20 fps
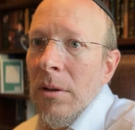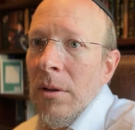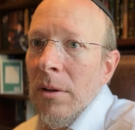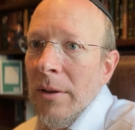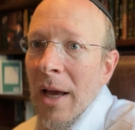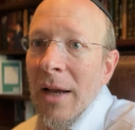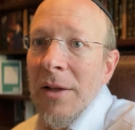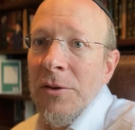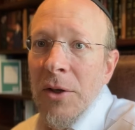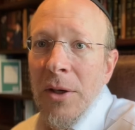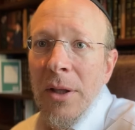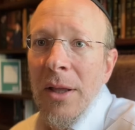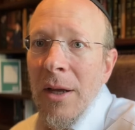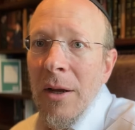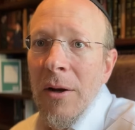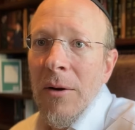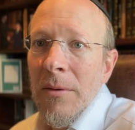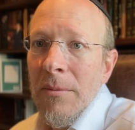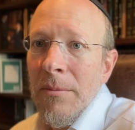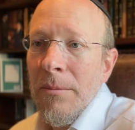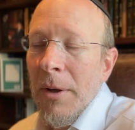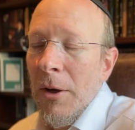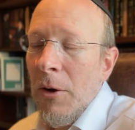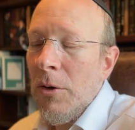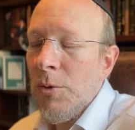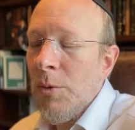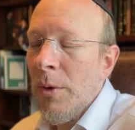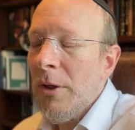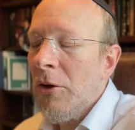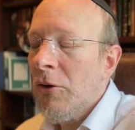That's clear
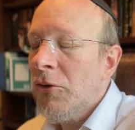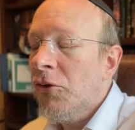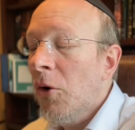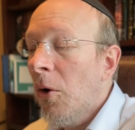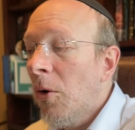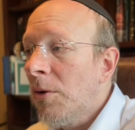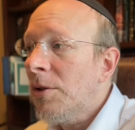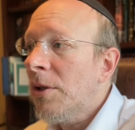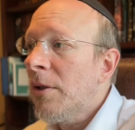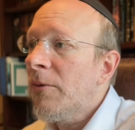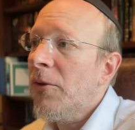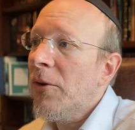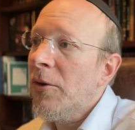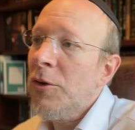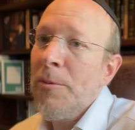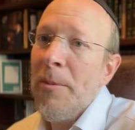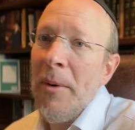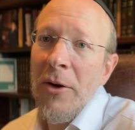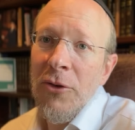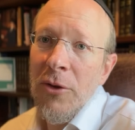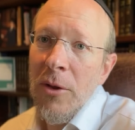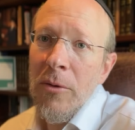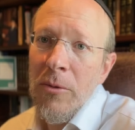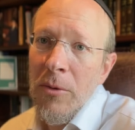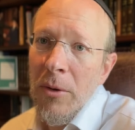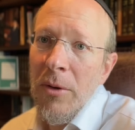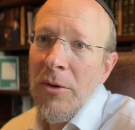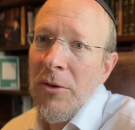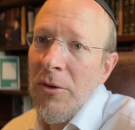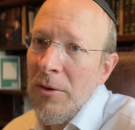because when you're chosen for a special
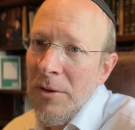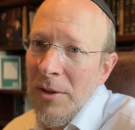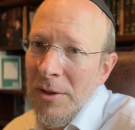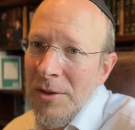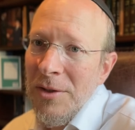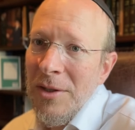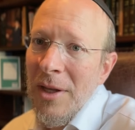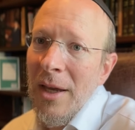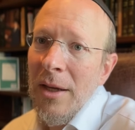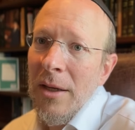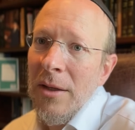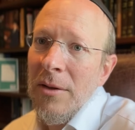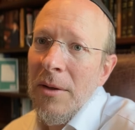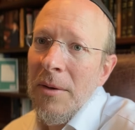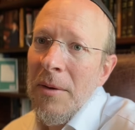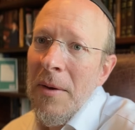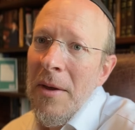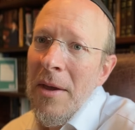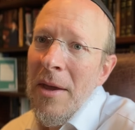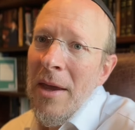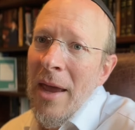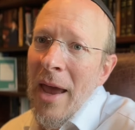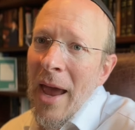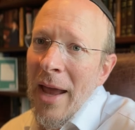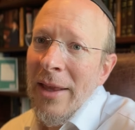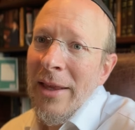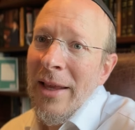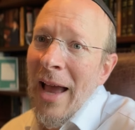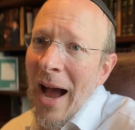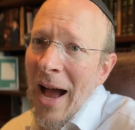role, you're distinct.
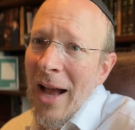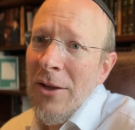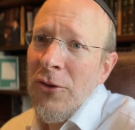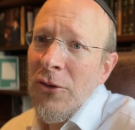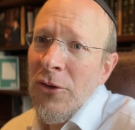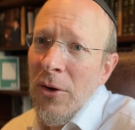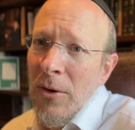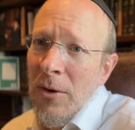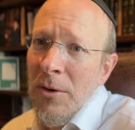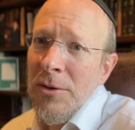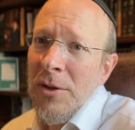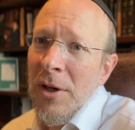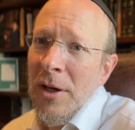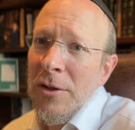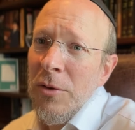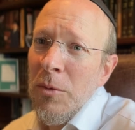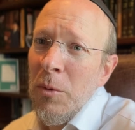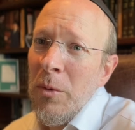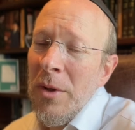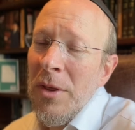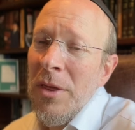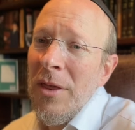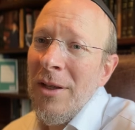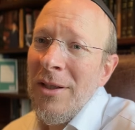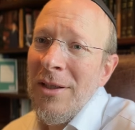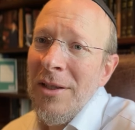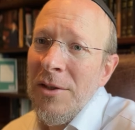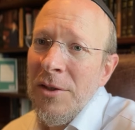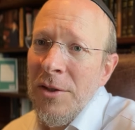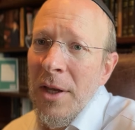And God chose us with the
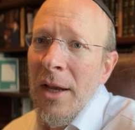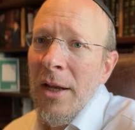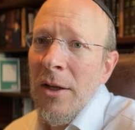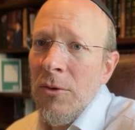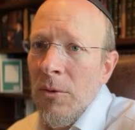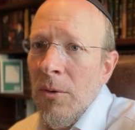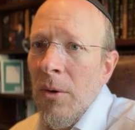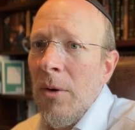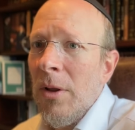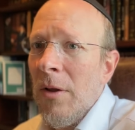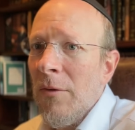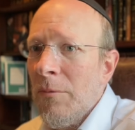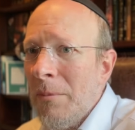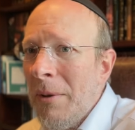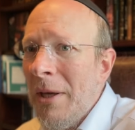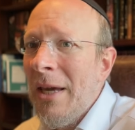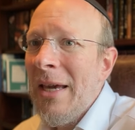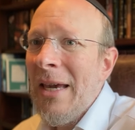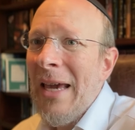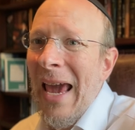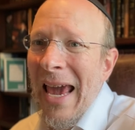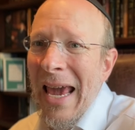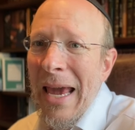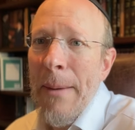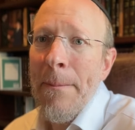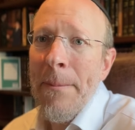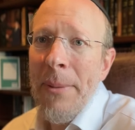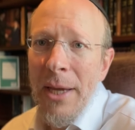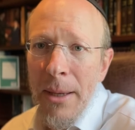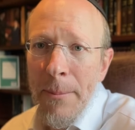distinct role of being
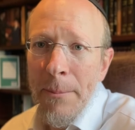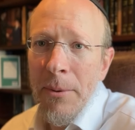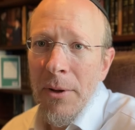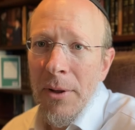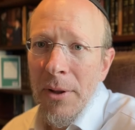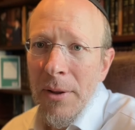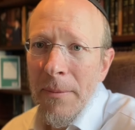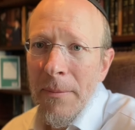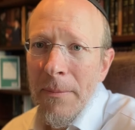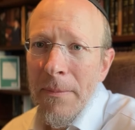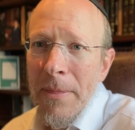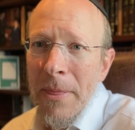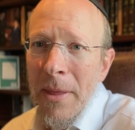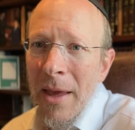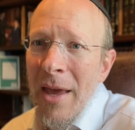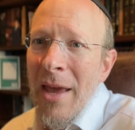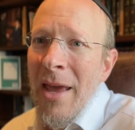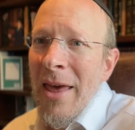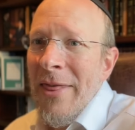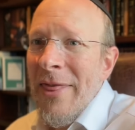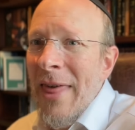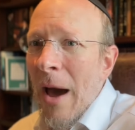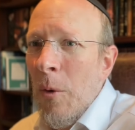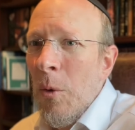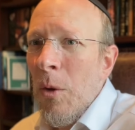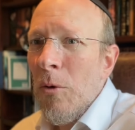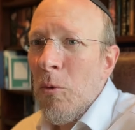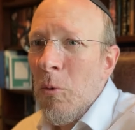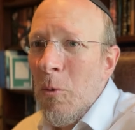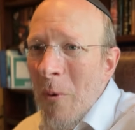a people that
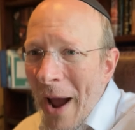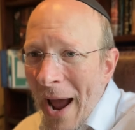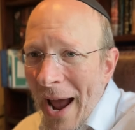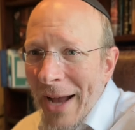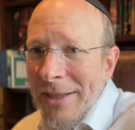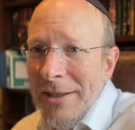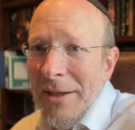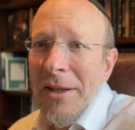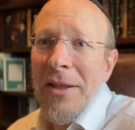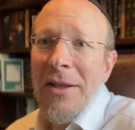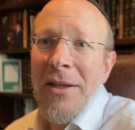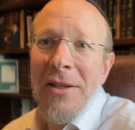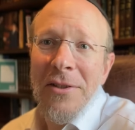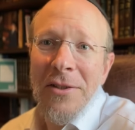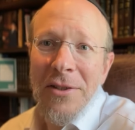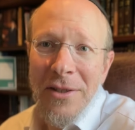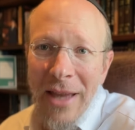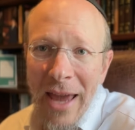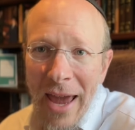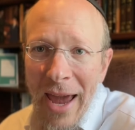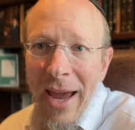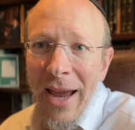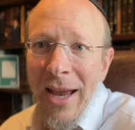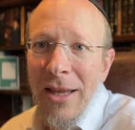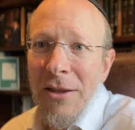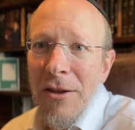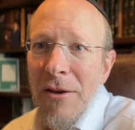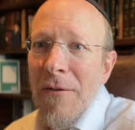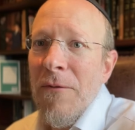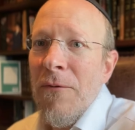will radically
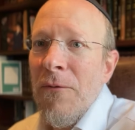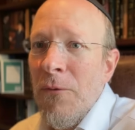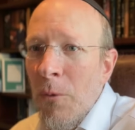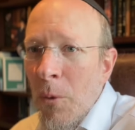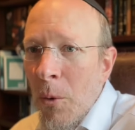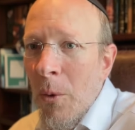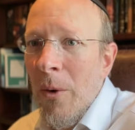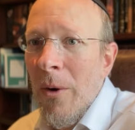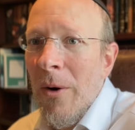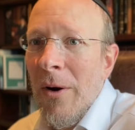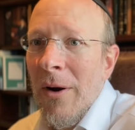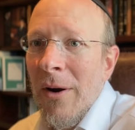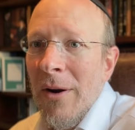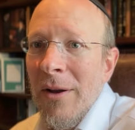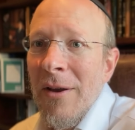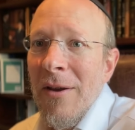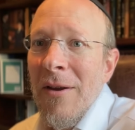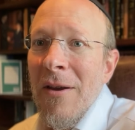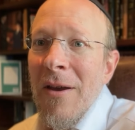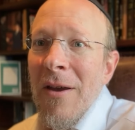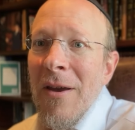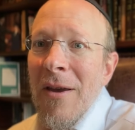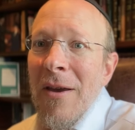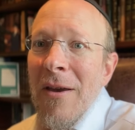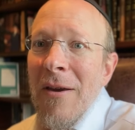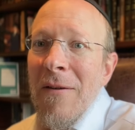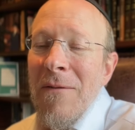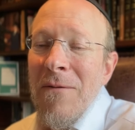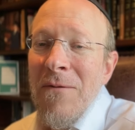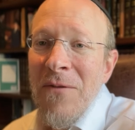stand for
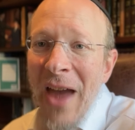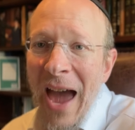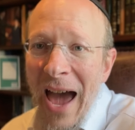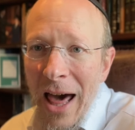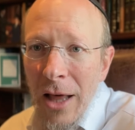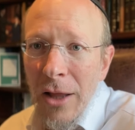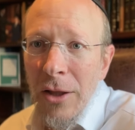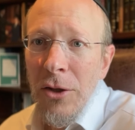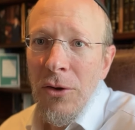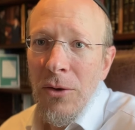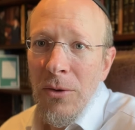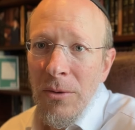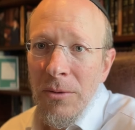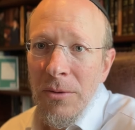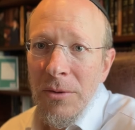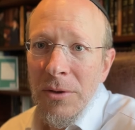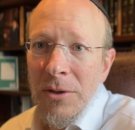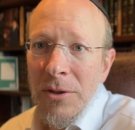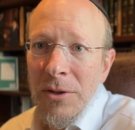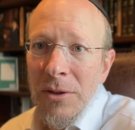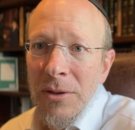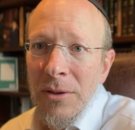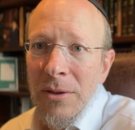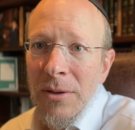values